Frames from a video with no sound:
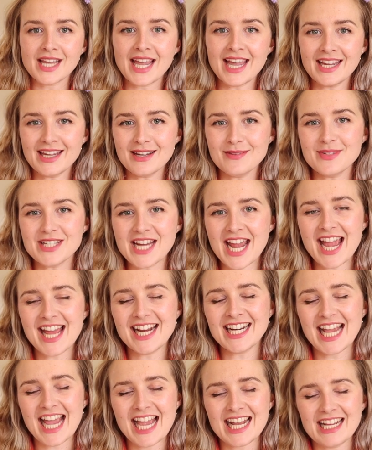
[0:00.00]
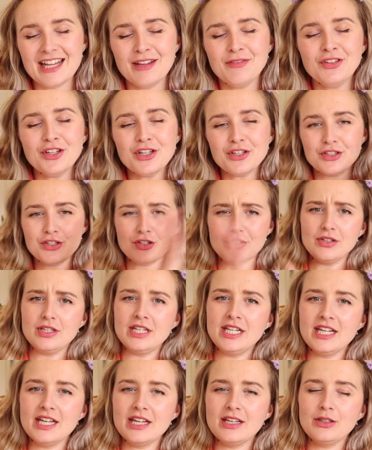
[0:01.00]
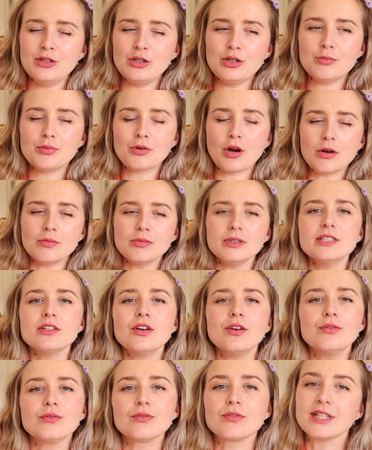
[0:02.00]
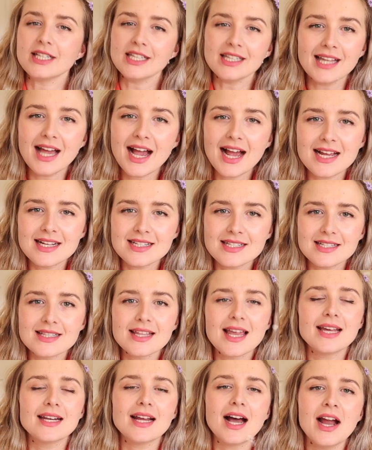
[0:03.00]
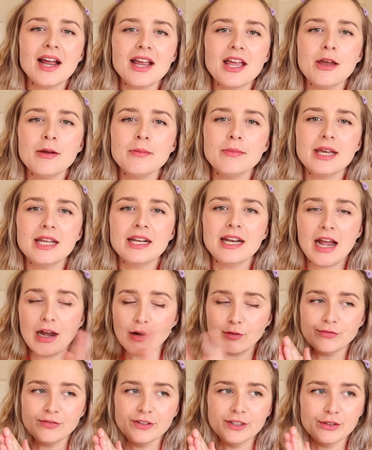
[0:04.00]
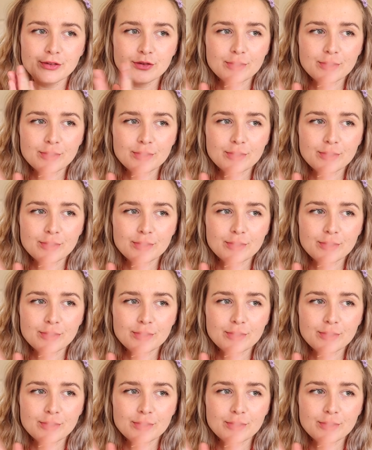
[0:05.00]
Hey, I'm Jen, and if you're new here, you probably don't realize that I am an outfit